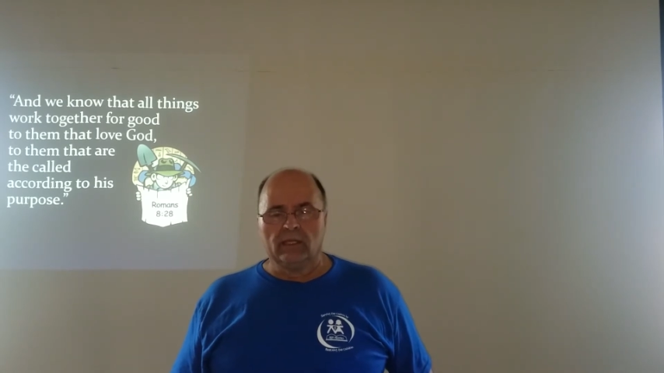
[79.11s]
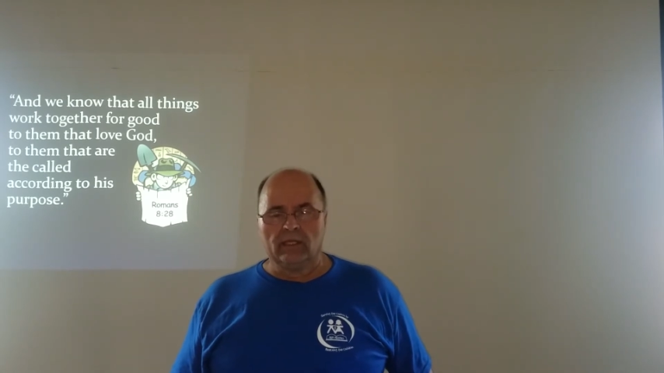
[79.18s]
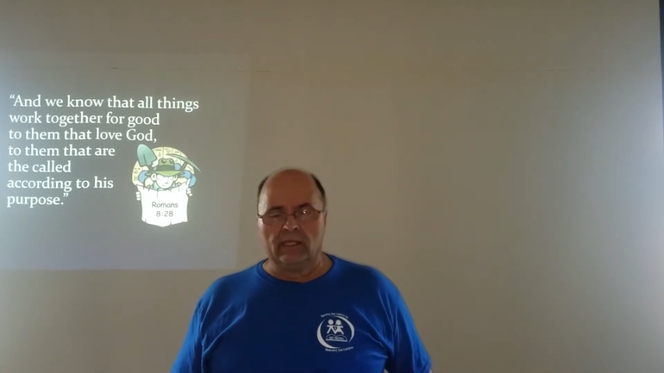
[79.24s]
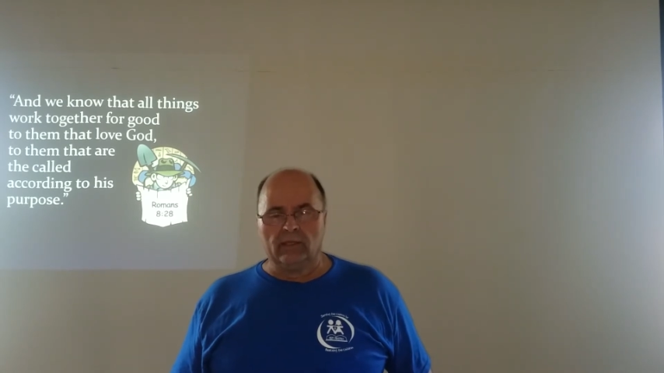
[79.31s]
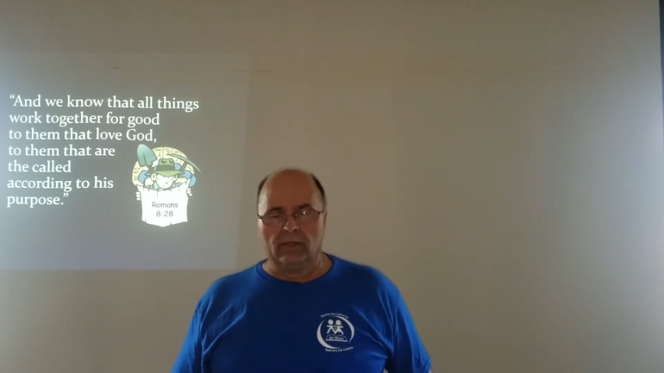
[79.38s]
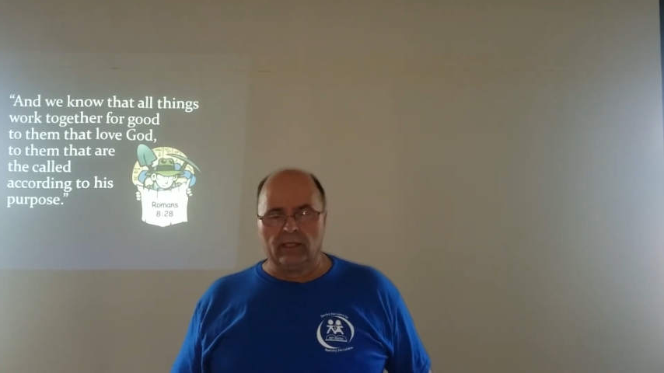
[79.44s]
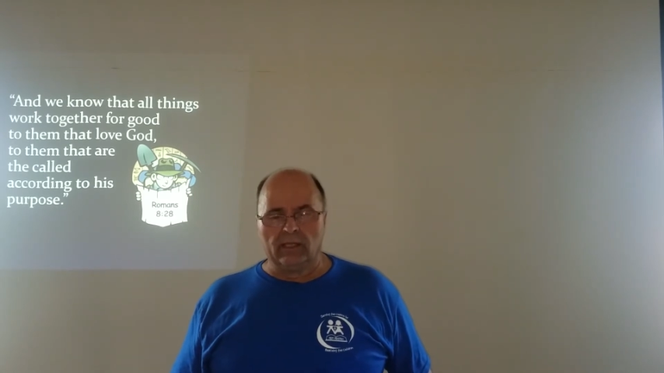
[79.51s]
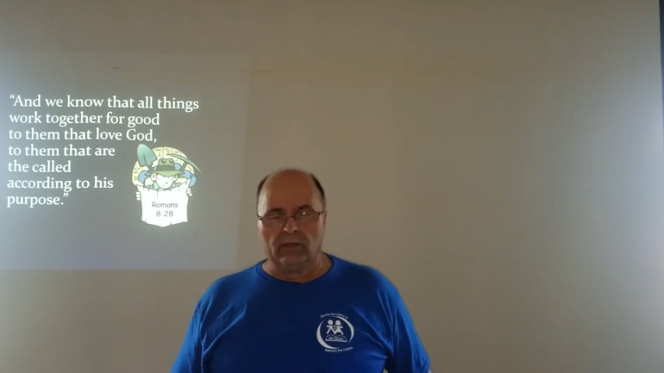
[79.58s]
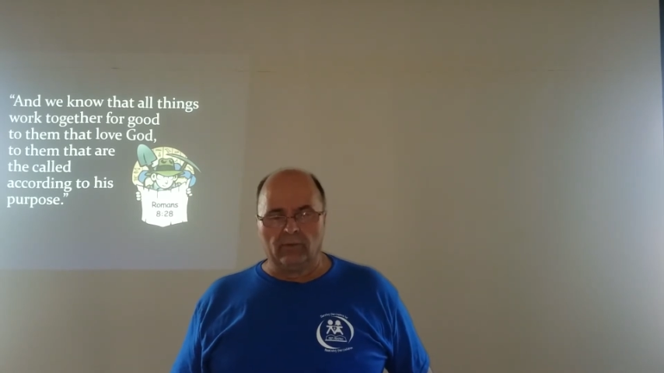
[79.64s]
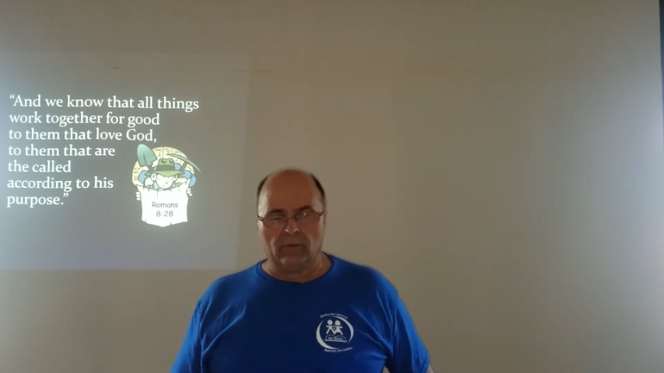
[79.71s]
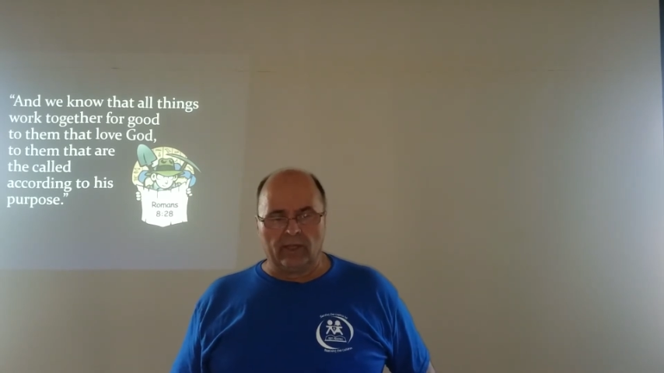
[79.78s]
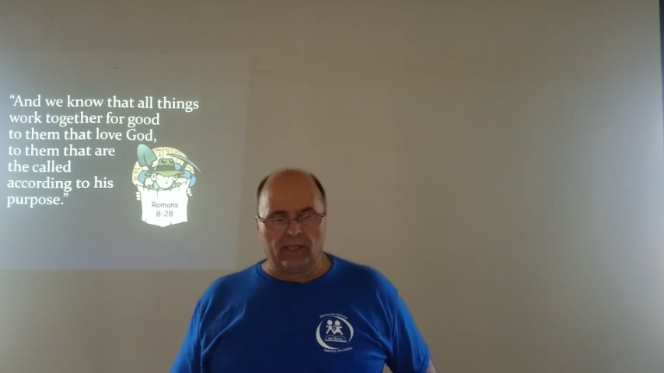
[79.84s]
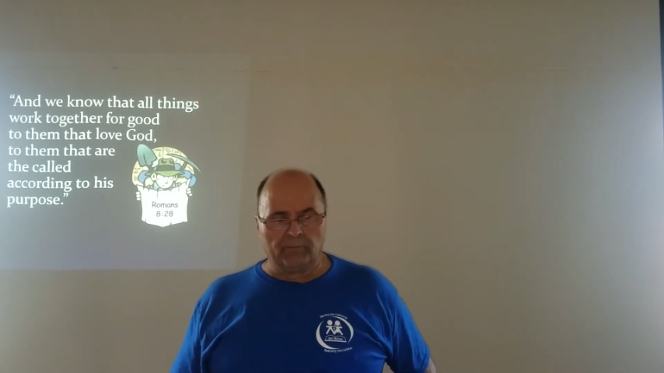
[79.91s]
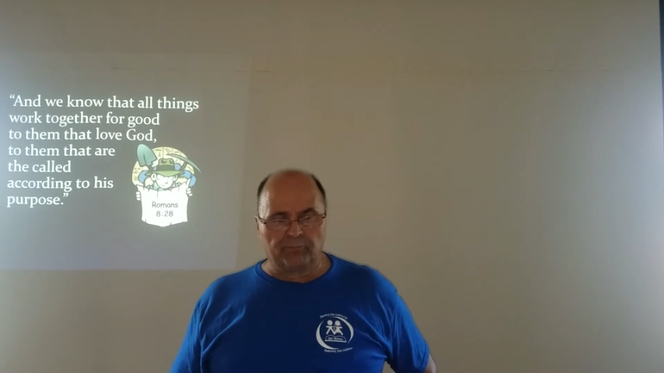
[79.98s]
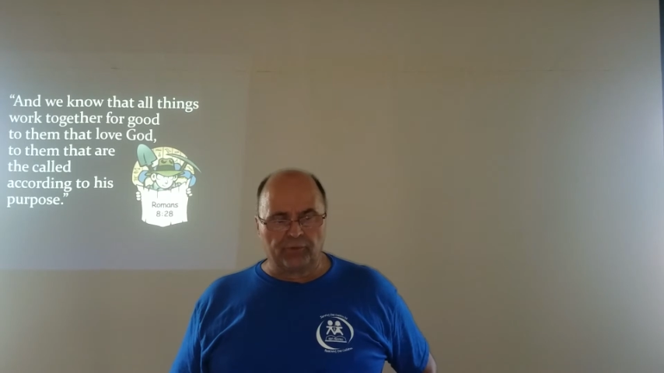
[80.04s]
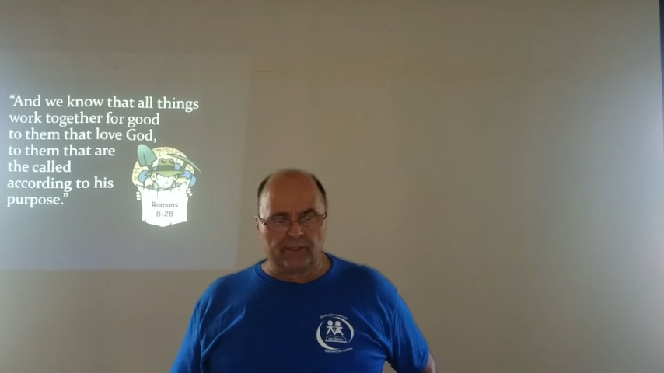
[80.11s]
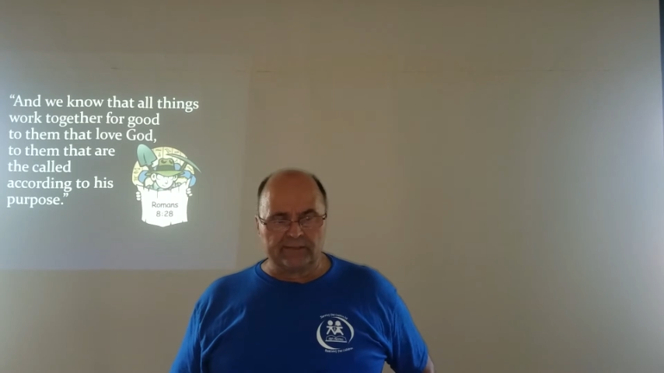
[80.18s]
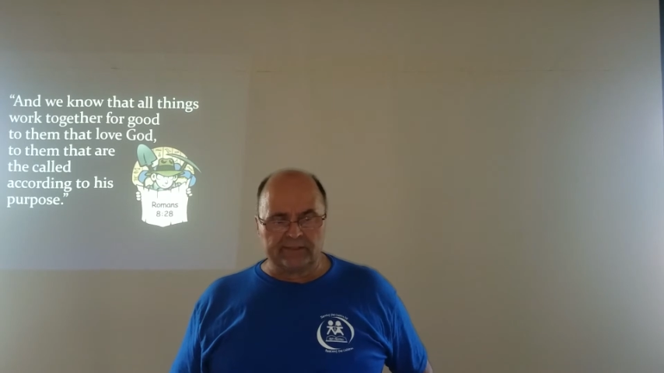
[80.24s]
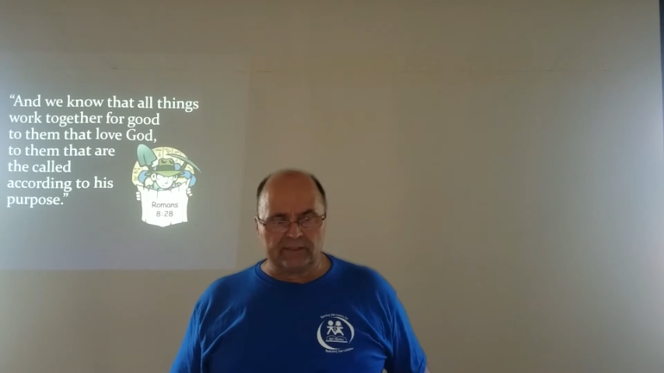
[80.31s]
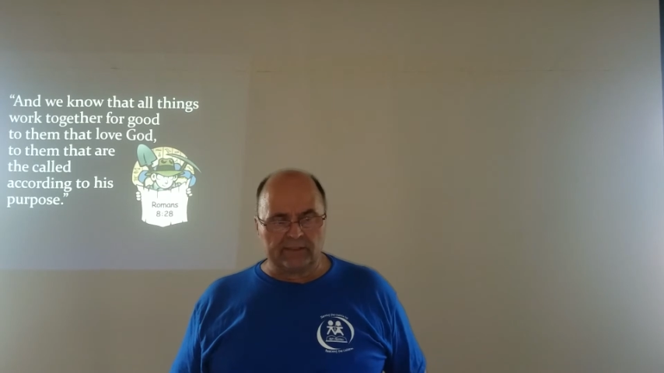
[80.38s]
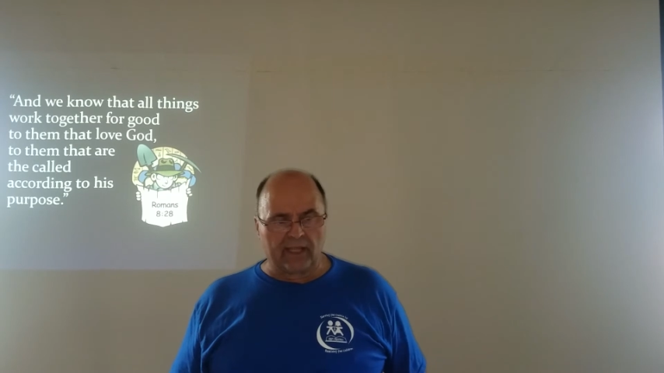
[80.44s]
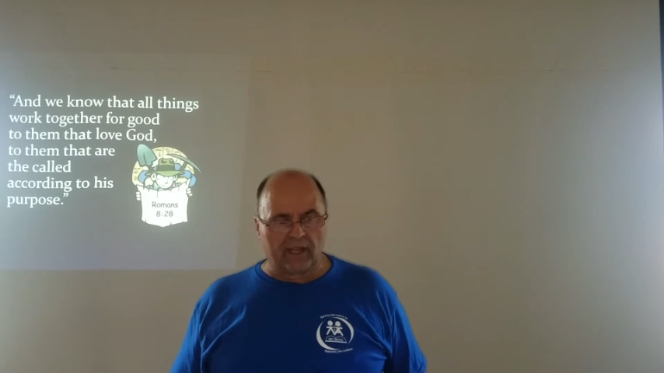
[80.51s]
He in
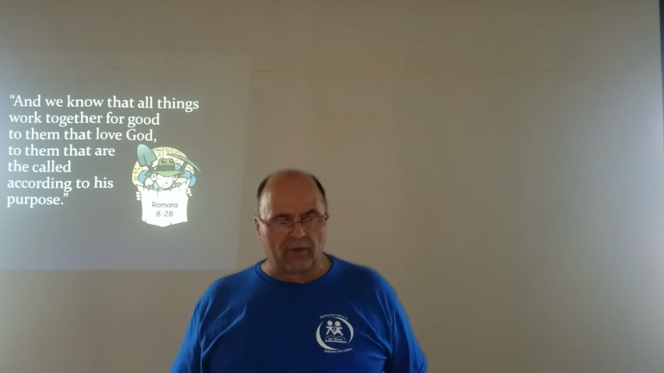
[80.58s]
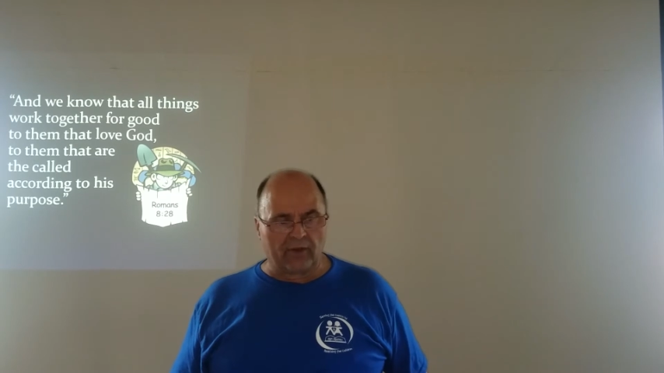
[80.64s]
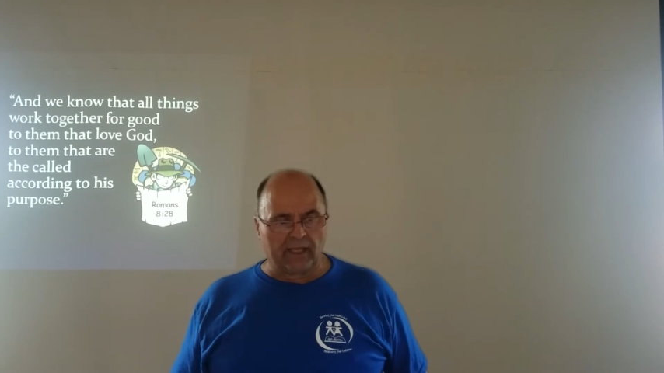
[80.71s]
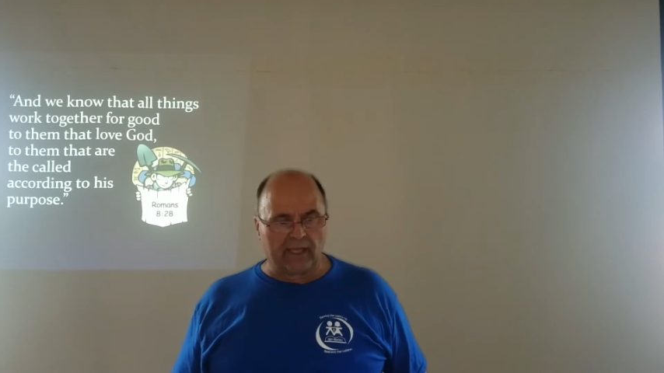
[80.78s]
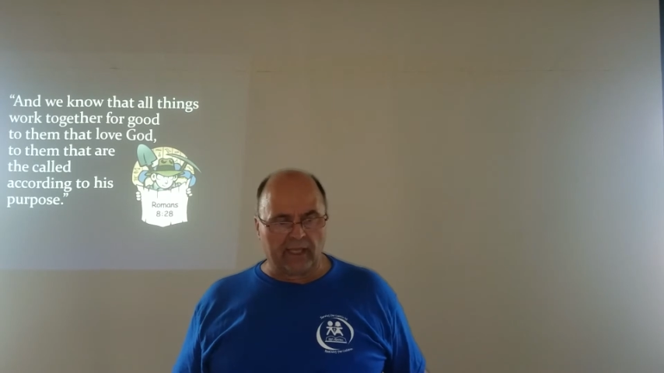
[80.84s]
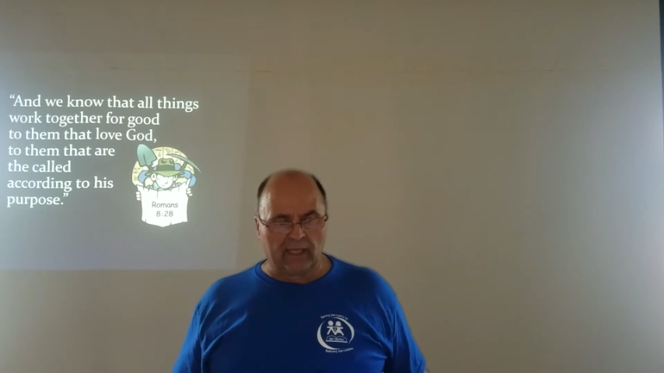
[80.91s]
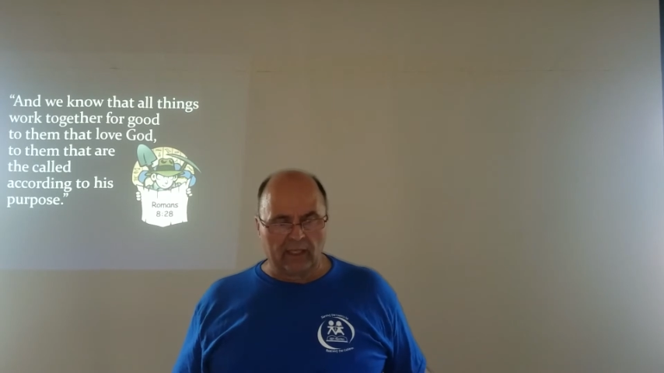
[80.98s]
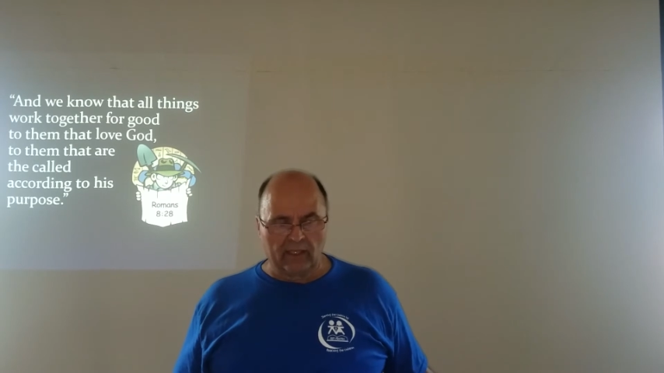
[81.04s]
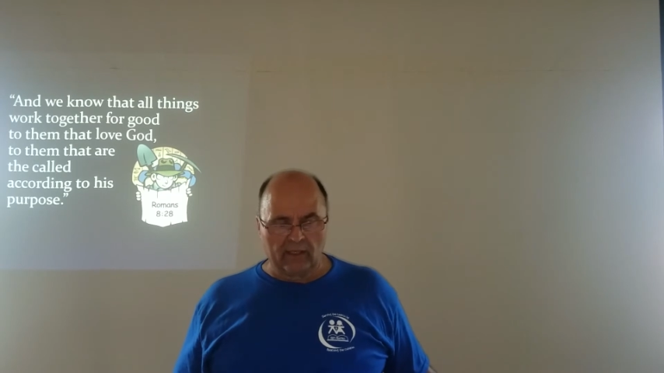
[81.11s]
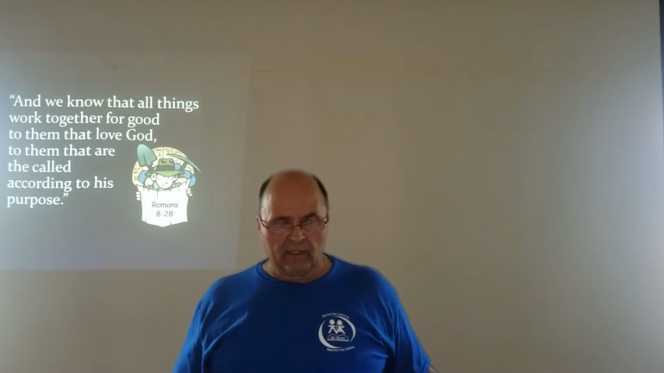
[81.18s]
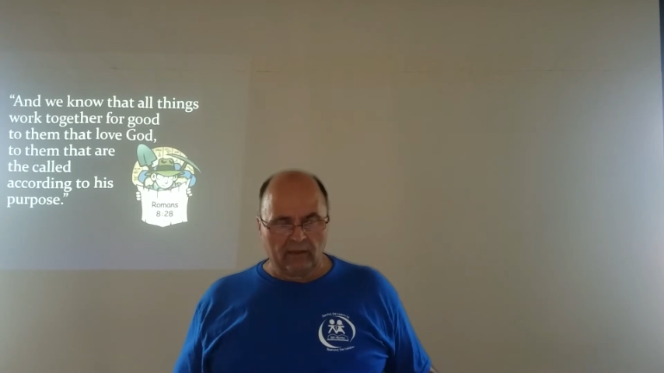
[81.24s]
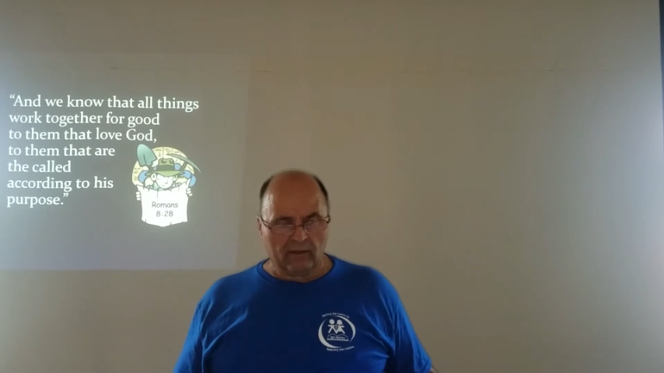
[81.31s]
prison there, he